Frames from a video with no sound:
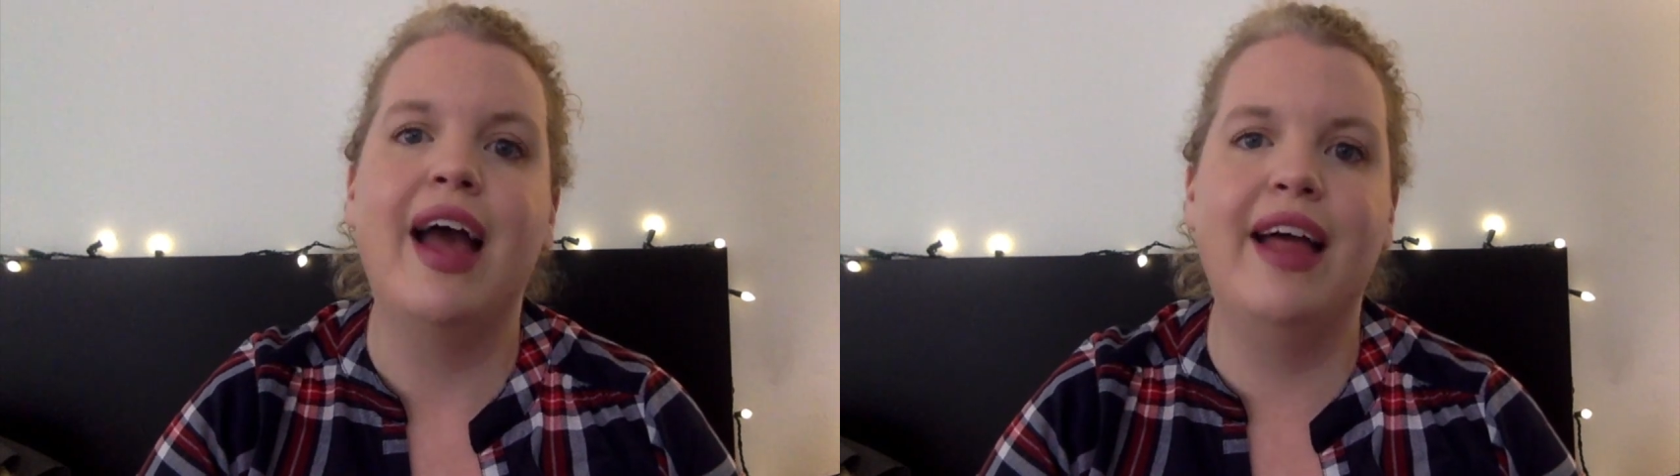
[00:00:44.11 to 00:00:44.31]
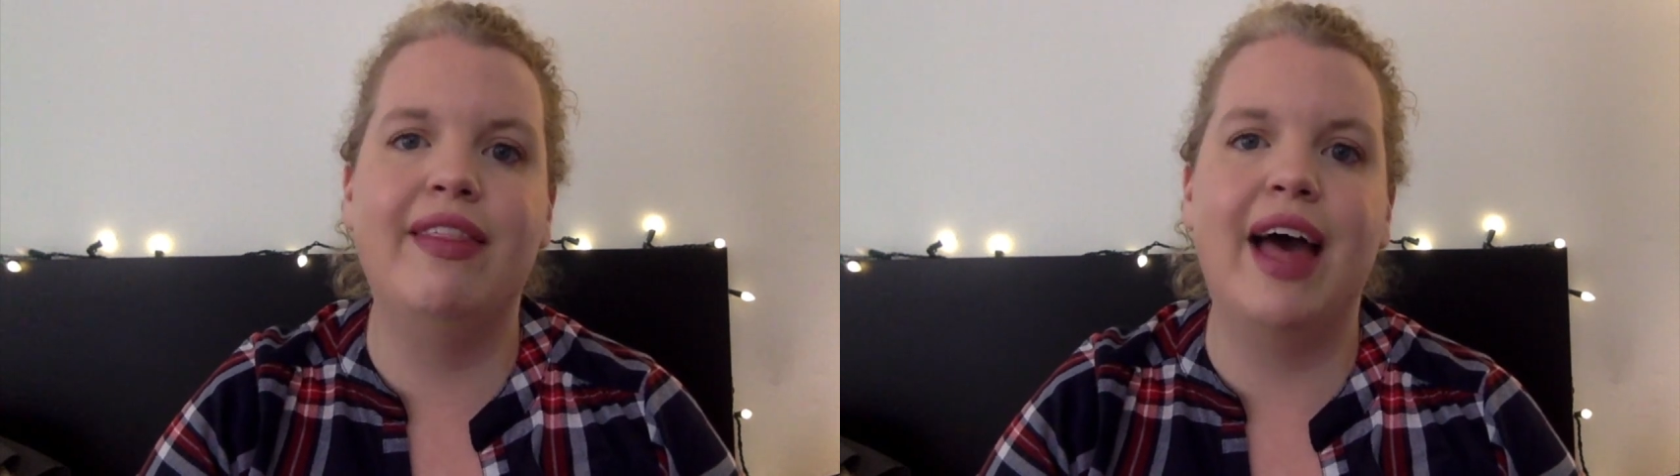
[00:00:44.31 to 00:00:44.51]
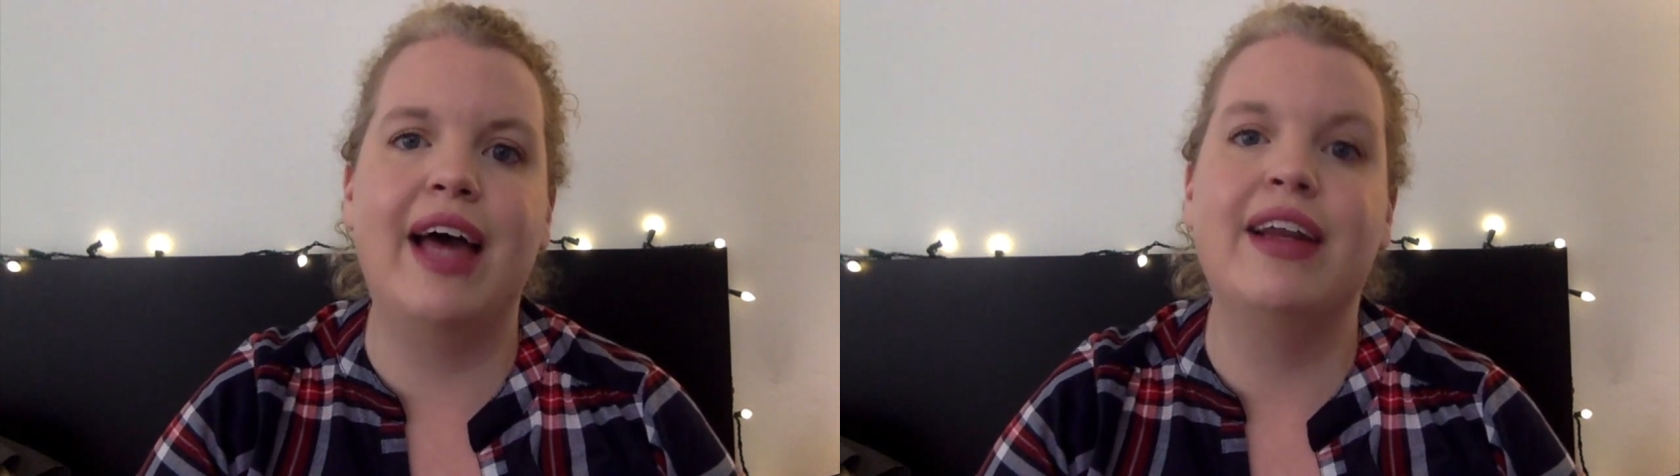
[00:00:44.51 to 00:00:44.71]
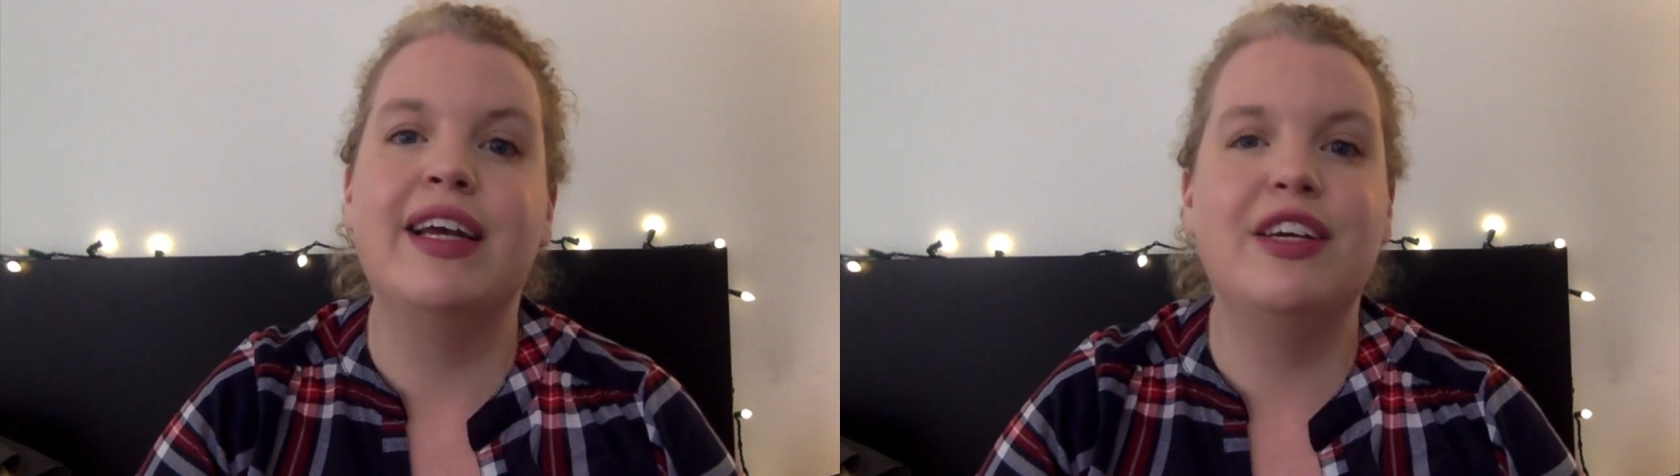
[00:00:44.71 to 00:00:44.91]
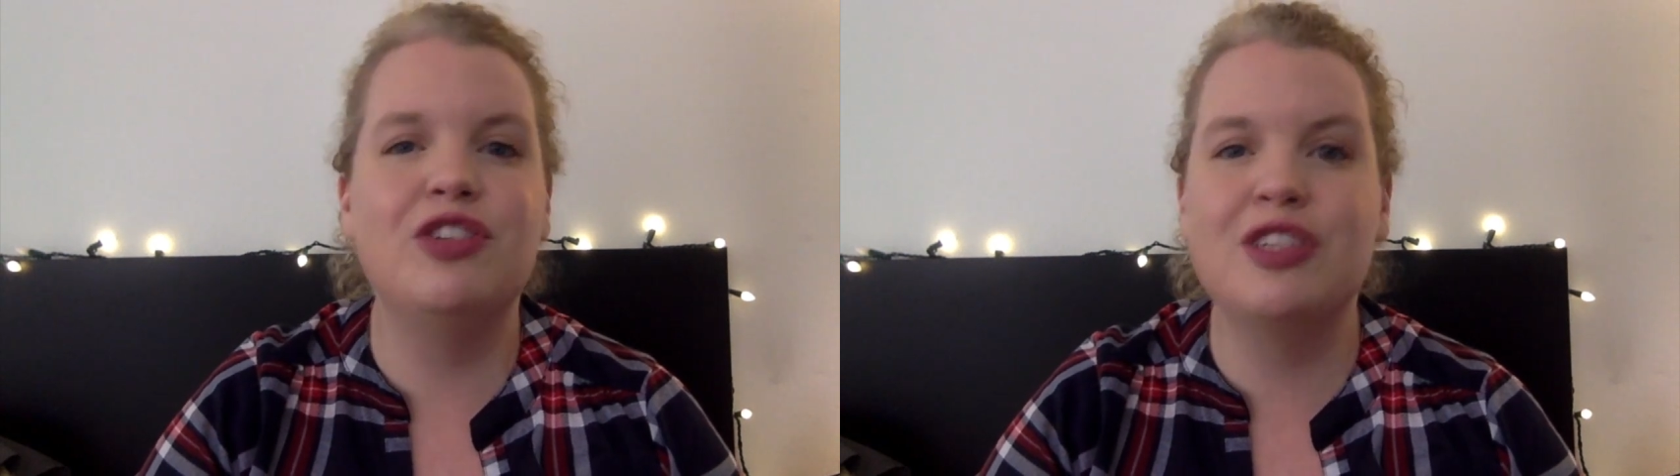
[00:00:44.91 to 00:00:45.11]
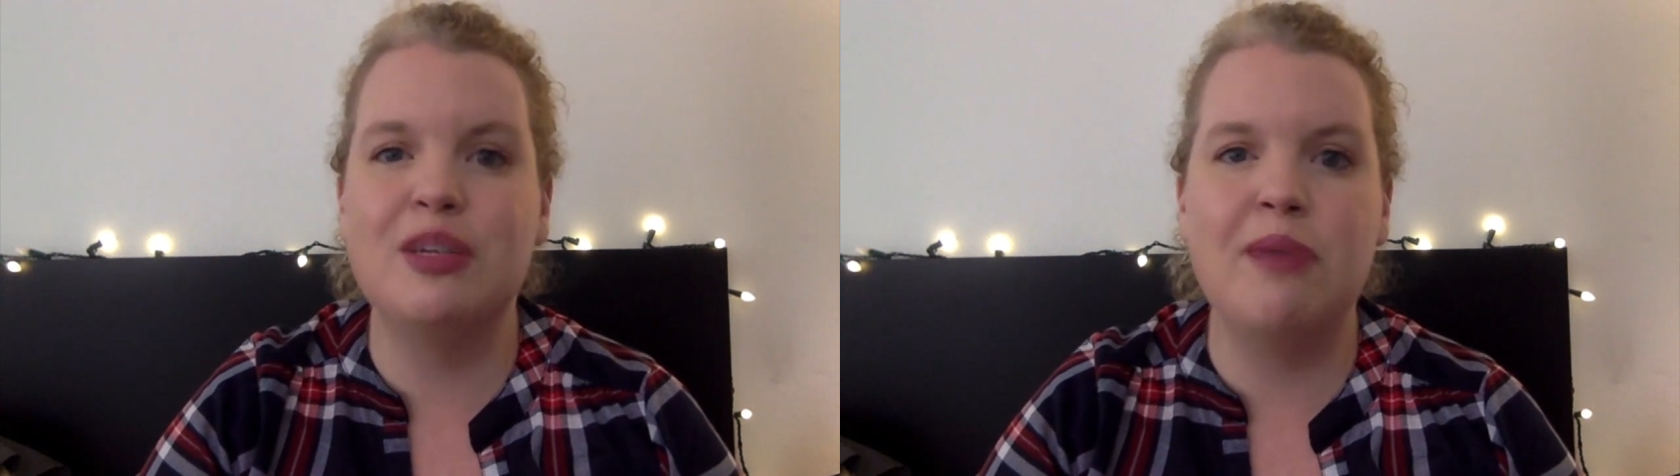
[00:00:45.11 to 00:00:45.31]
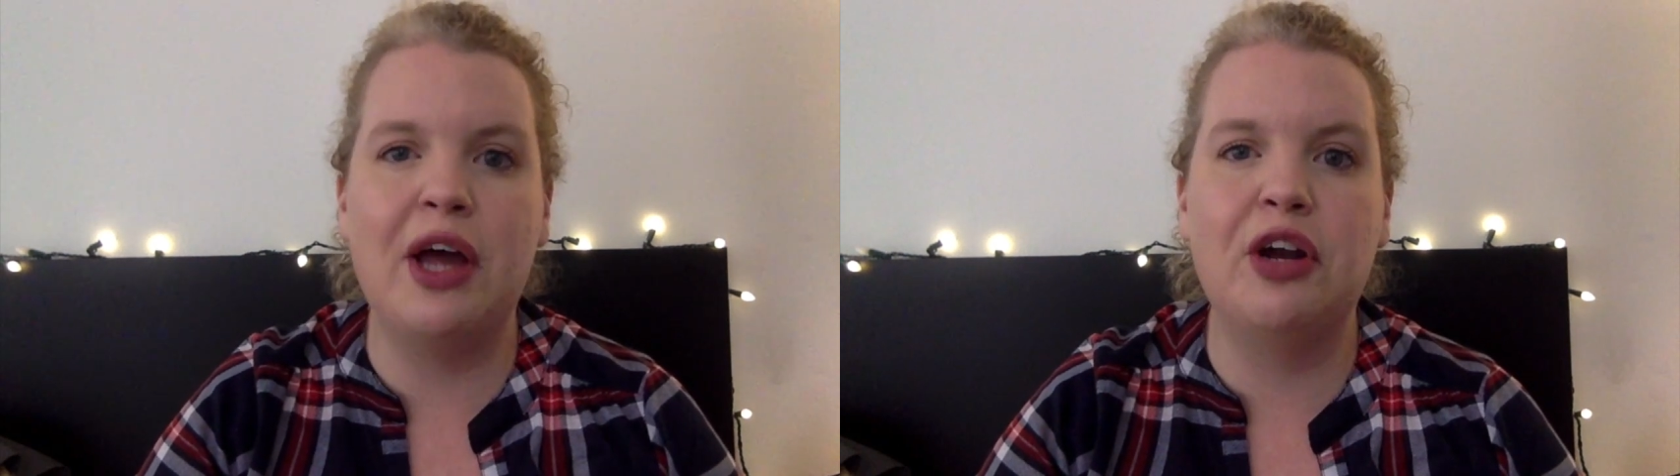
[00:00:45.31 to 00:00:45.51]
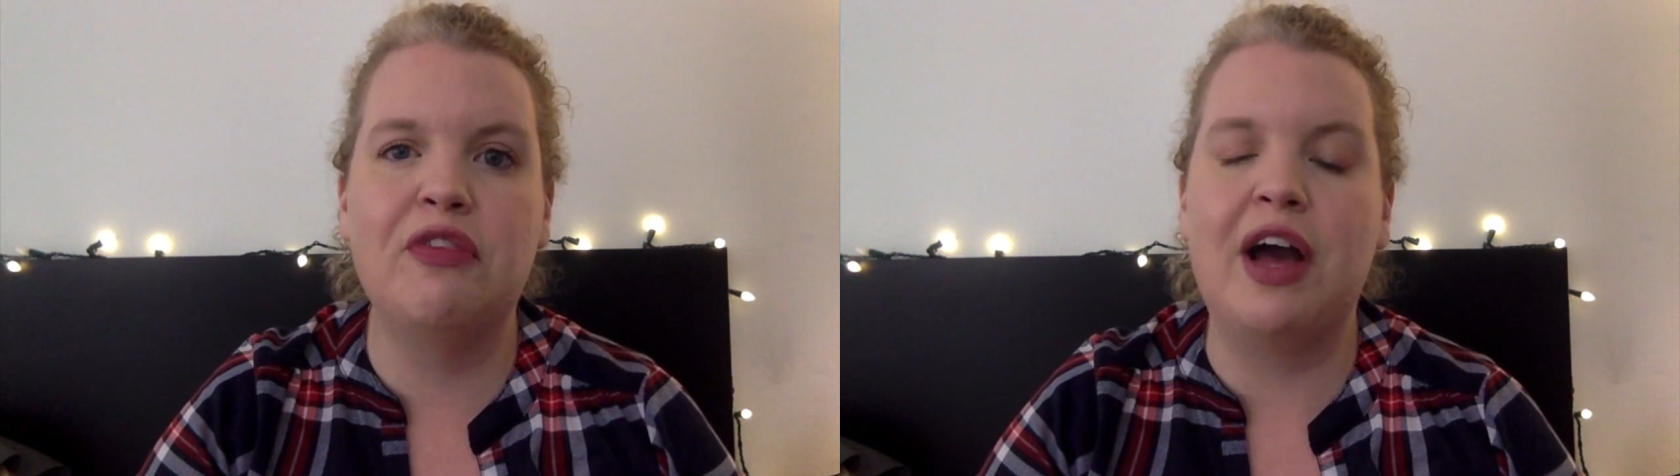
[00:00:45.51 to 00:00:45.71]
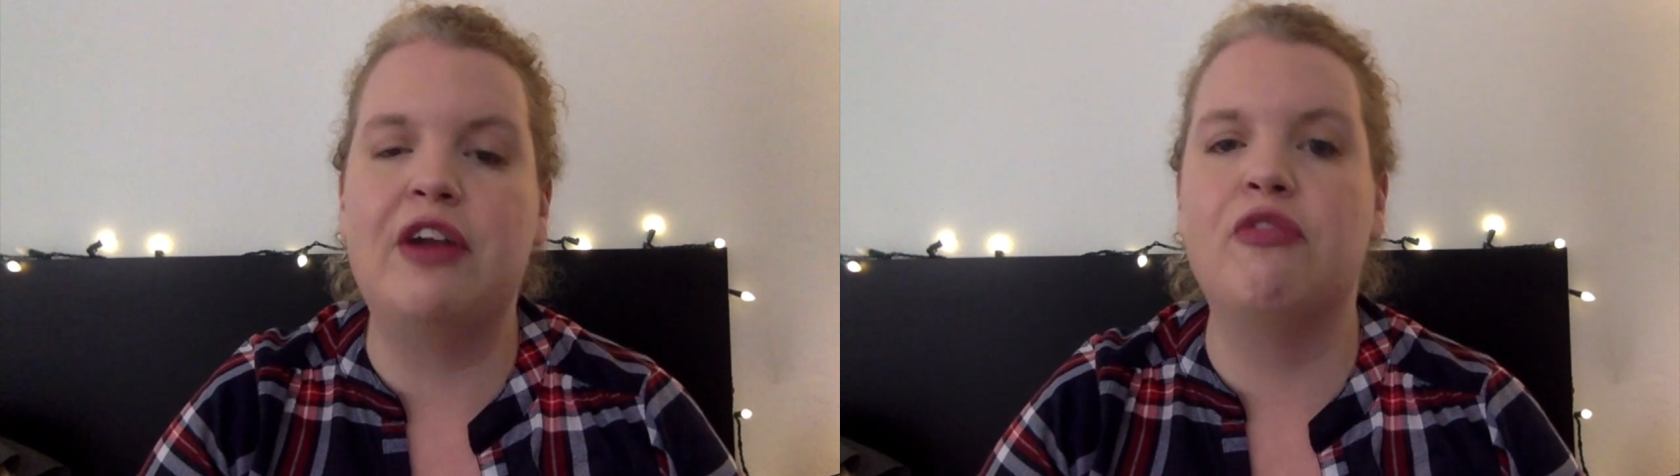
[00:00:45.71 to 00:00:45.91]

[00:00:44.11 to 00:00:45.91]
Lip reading: and that it's just a matter of kind of